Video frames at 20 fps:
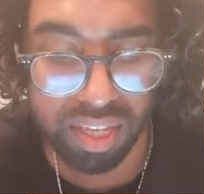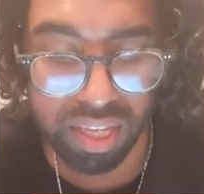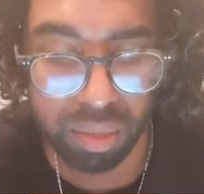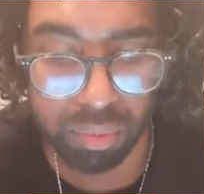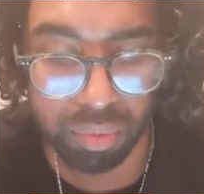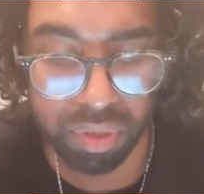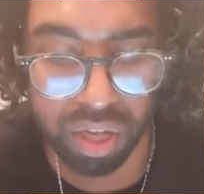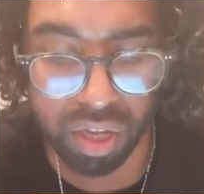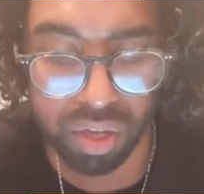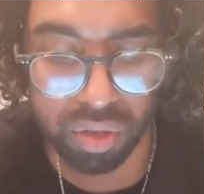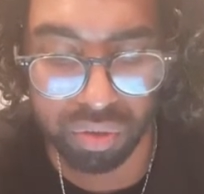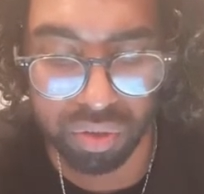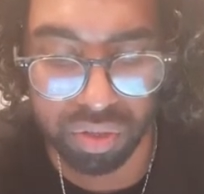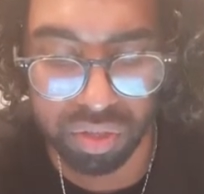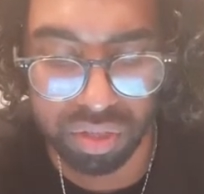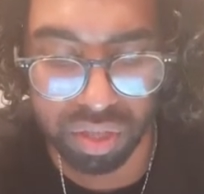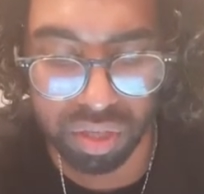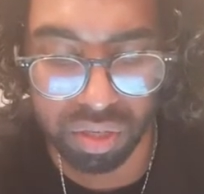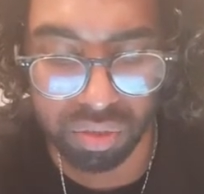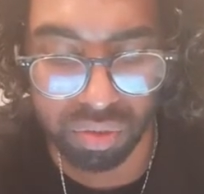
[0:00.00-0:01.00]
Here we go.
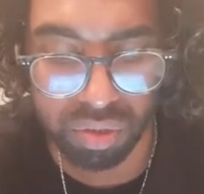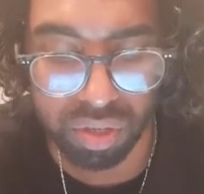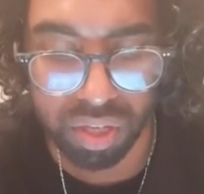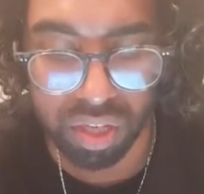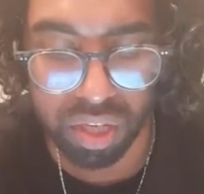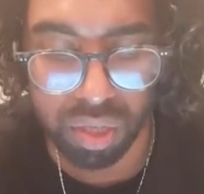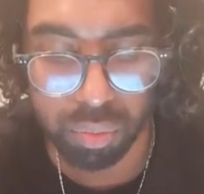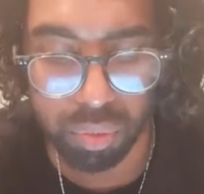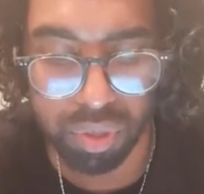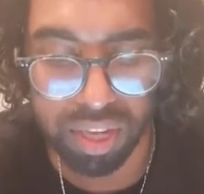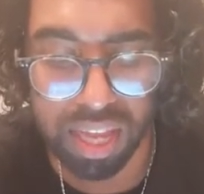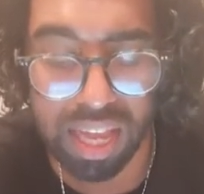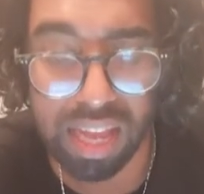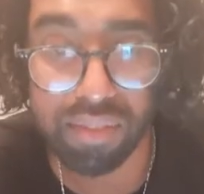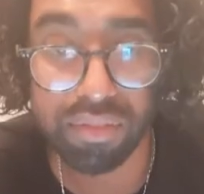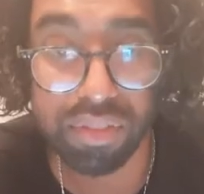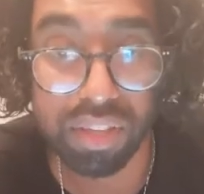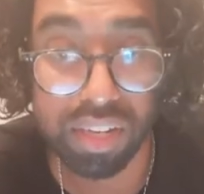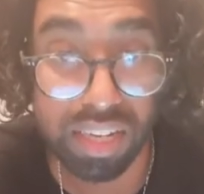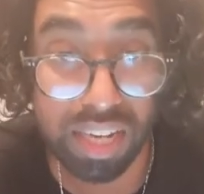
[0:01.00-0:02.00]
So we
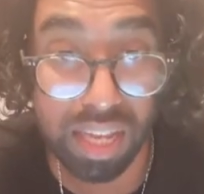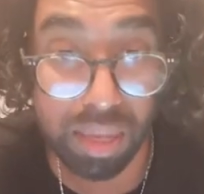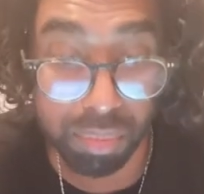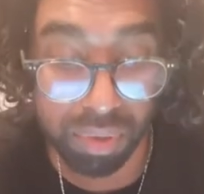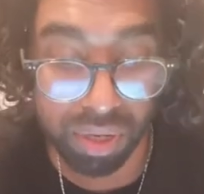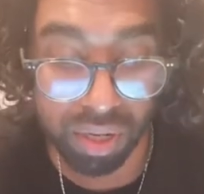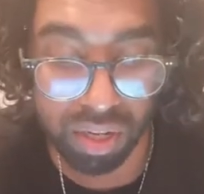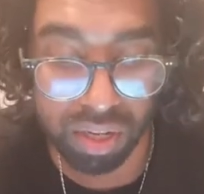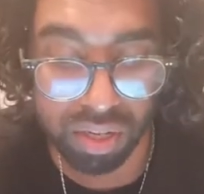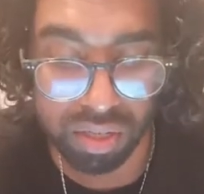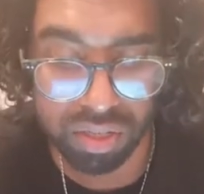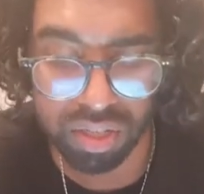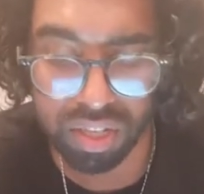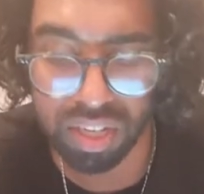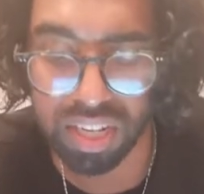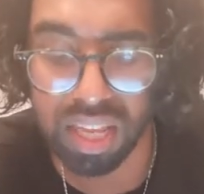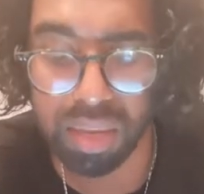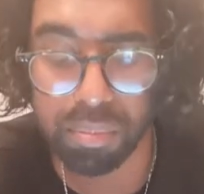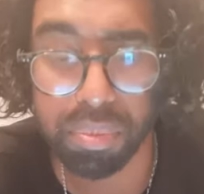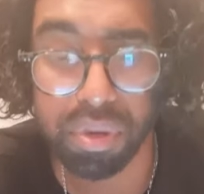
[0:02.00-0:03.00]
have the nebula. So
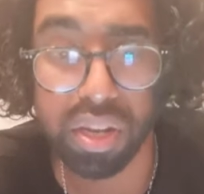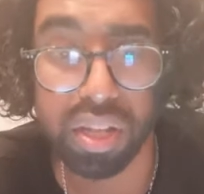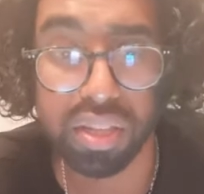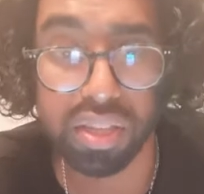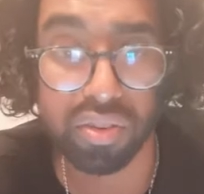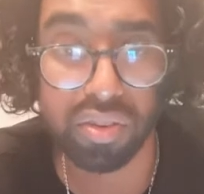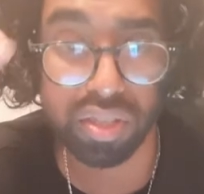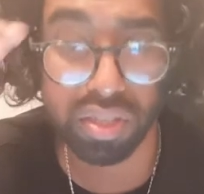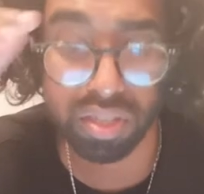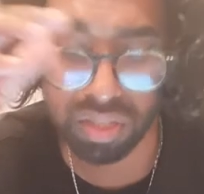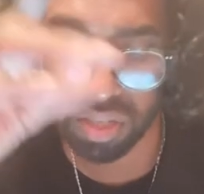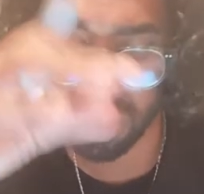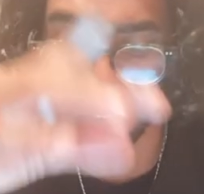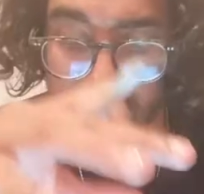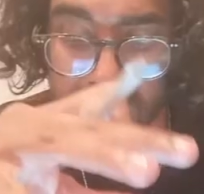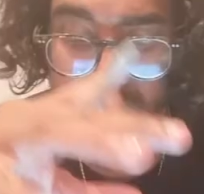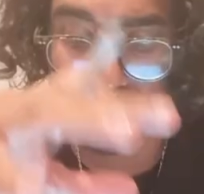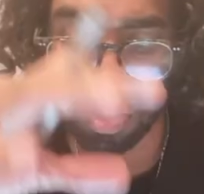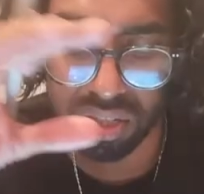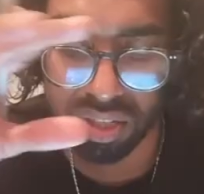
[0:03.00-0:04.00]
in a nebula, there is
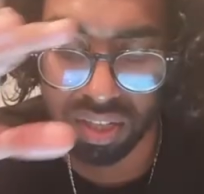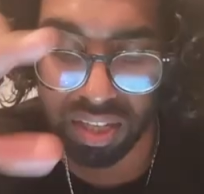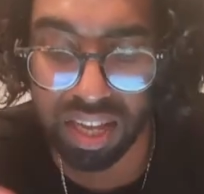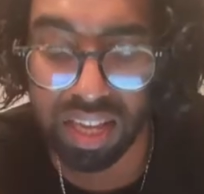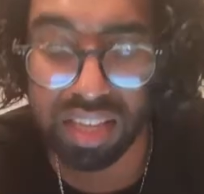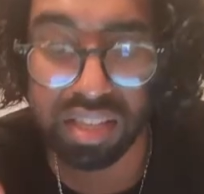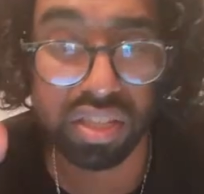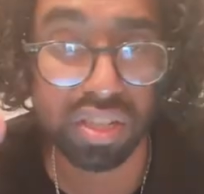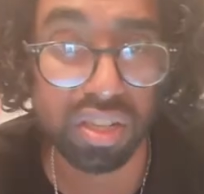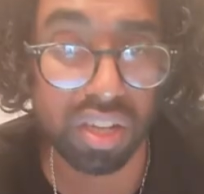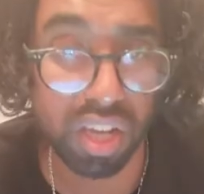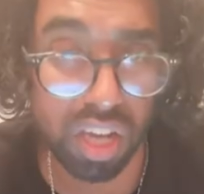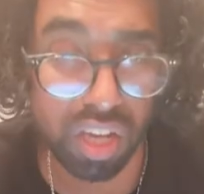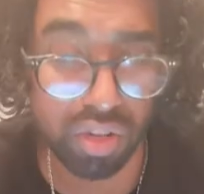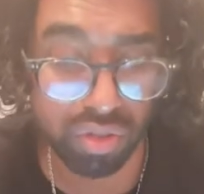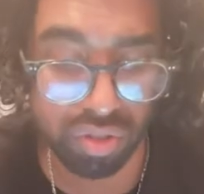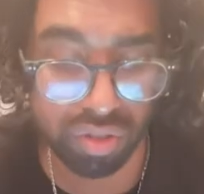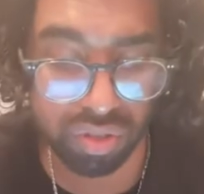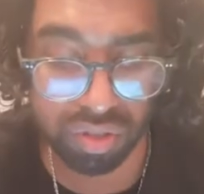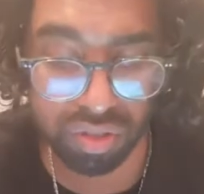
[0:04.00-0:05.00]
dust, gas, and
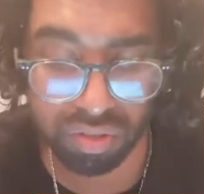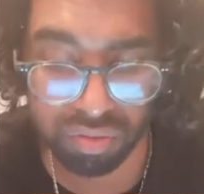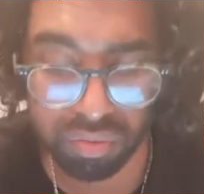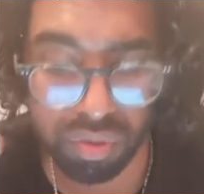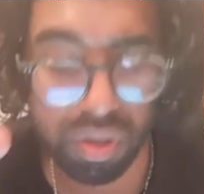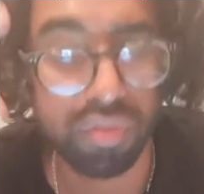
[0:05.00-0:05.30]
hydrogen.